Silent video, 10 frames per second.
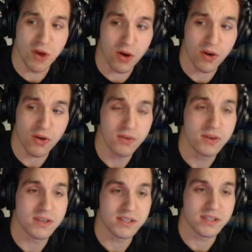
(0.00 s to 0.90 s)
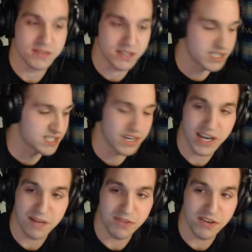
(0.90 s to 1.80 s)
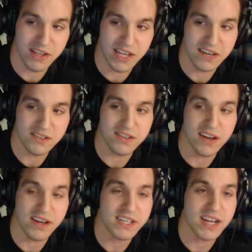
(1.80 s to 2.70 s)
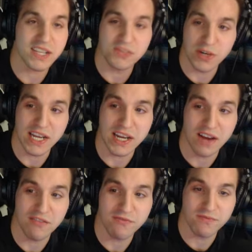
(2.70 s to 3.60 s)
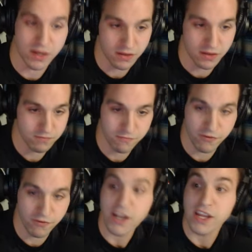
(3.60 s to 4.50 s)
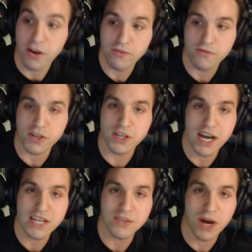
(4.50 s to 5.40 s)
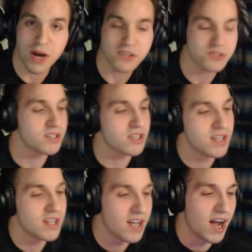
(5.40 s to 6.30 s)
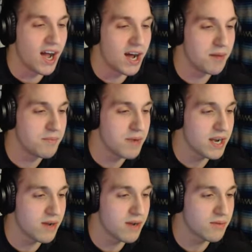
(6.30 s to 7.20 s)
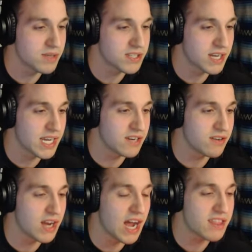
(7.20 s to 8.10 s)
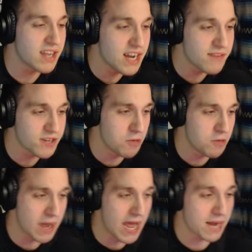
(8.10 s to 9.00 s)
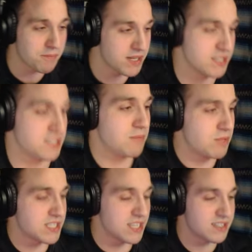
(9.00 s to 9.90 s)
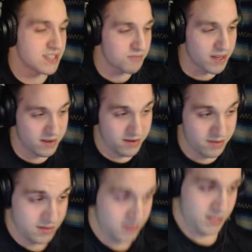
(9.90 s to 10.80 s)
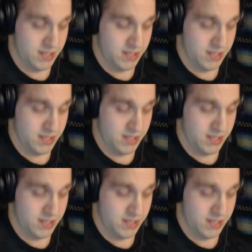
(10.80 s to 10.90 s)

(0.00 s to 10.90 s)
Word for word: tomorrow, because it's gonna get uploaded later tonight. I just wanted to have another video for you guys to watch. Anyway, we're just gonna get into it. I think I have to go back, because someone said something